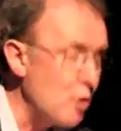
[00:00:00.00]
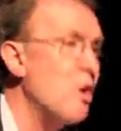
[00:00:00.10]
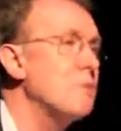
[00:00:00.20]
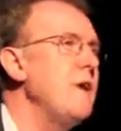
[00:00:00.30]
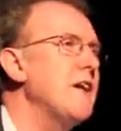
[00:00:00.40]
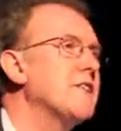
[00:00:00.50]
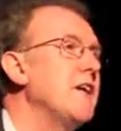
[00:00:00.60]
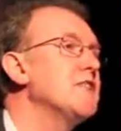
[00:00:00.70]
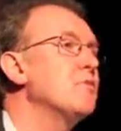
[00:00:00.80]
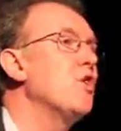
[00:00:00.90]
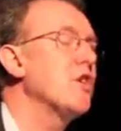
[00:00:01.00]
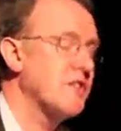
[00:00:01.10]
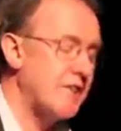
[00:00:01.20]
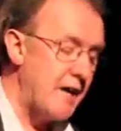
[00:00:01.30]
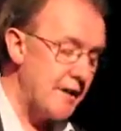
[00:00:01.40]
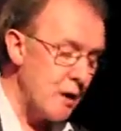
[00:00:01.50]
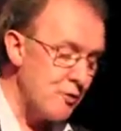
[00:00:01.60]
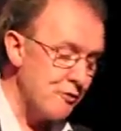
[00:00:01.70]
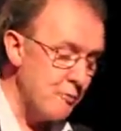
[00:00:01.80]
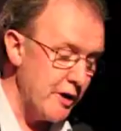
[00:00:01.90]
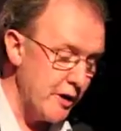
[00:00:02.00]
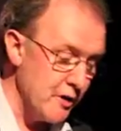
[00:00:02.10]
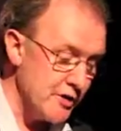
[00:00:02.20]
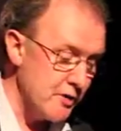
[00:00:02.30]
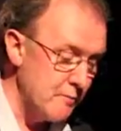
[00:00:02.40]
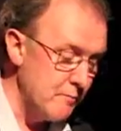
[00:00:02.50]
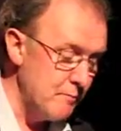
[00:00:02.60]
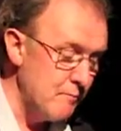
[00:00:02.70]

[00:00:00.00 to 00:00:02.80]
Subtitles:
But what makes his work stand out from theirs,